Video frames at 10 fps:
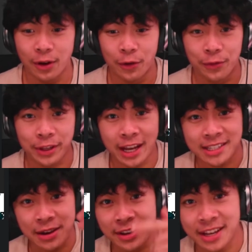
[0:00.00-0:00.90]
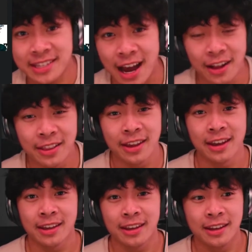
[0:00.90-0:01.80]
guys have a nice holiday
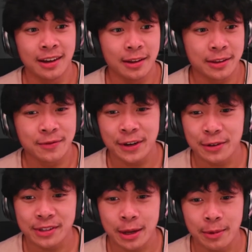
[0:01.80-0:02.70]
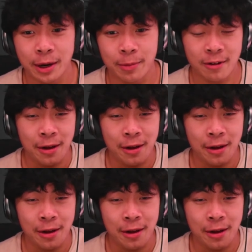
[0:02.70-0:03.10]
this video is gonna be up around then.